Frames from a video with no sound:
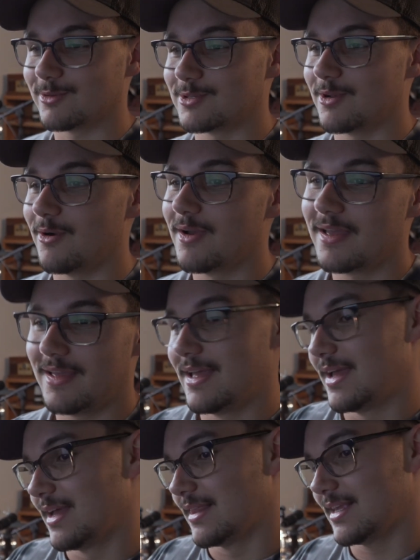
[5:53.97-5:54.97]
So
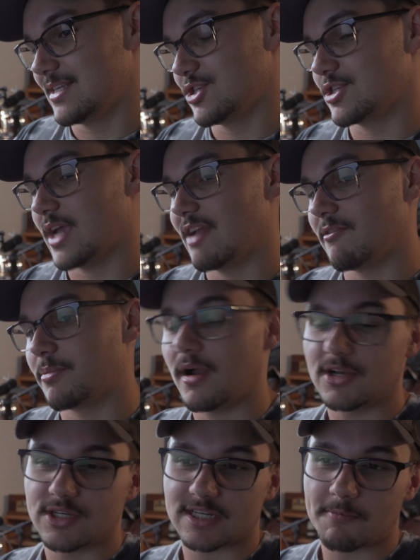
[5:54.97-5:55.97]
this is just kind of a
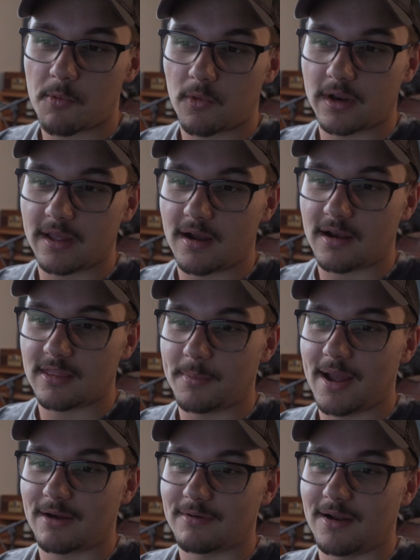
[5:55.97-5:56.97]
project I've been working on in the
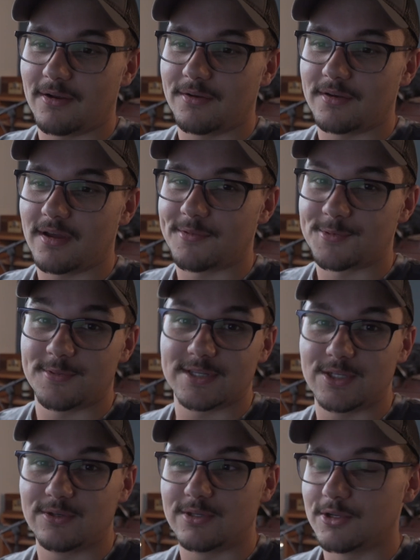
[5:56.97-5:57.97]
background other than
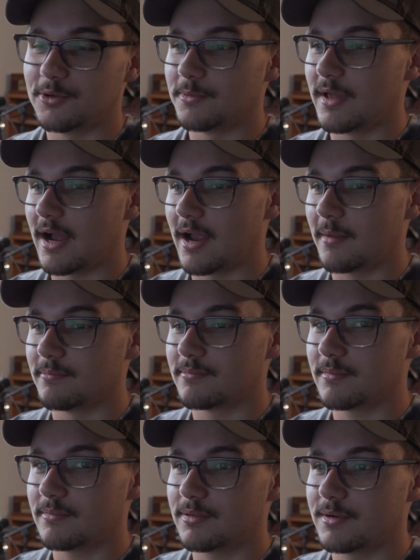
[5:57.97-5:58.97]
this YouTube that I'm
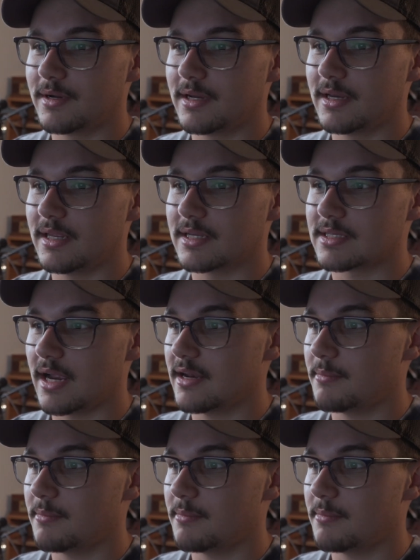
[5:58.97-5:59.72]
pretty excited